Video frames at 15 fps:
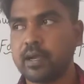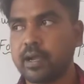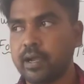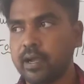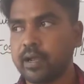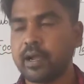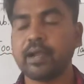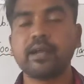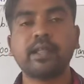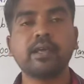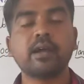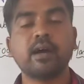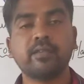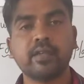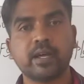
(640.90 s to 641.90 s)

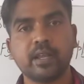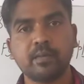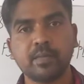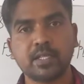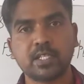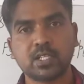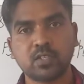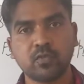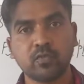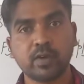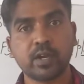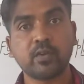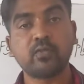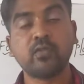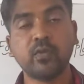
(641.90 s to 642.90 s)
hunting other animals
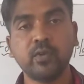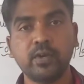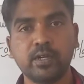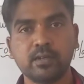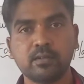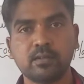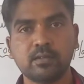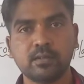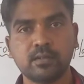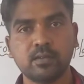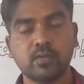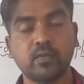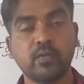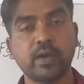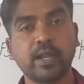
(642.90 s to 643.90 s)
for a food,
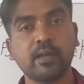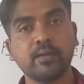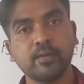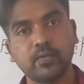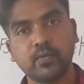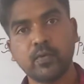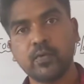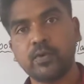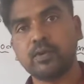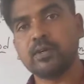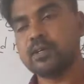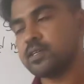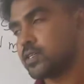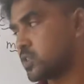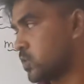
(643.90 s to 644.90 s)
for a
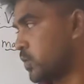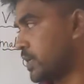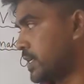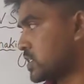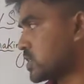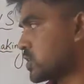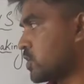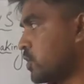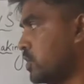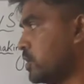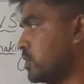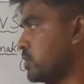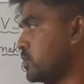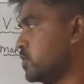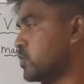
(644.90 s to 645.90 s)
food. So it is
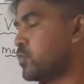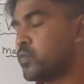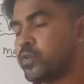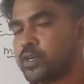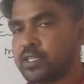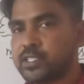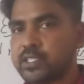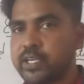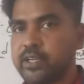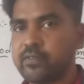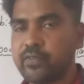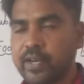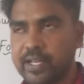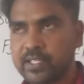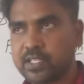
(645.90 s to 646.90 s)
called food chain.
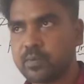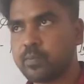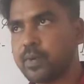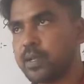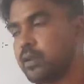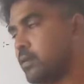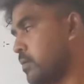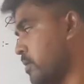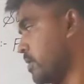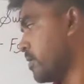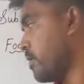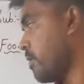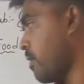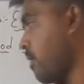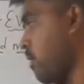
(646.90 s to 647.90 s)
For example,
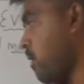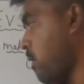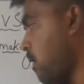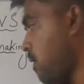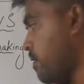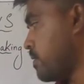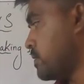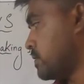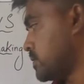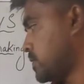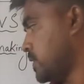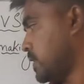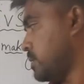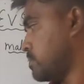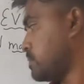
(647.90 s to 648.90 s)

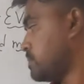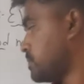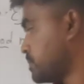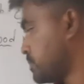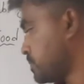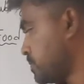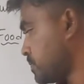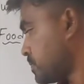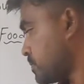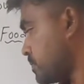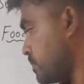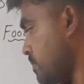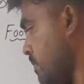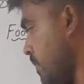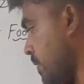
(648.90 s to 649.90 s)
see,
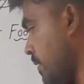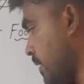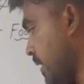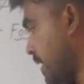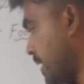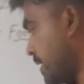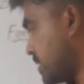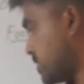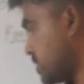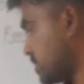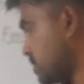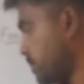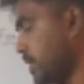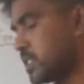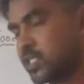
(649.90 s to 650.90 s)

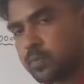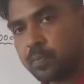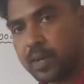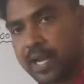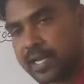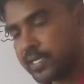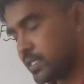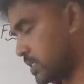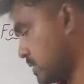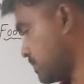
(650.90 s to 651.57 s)
grass means plant.